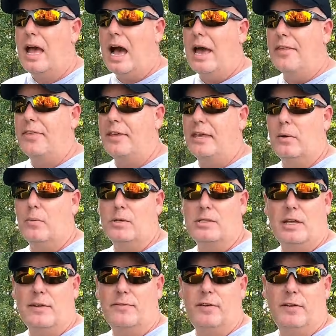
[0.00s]
I think it was
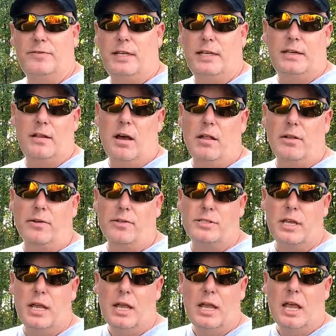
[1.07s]
like
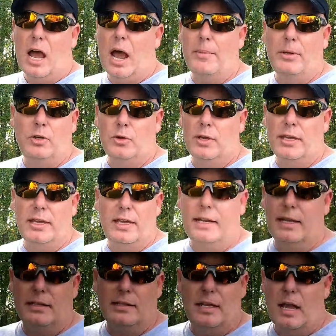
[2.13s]
$15. I mean, you can
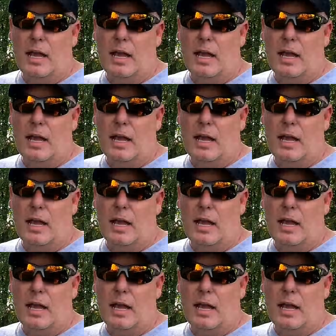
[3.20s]
it.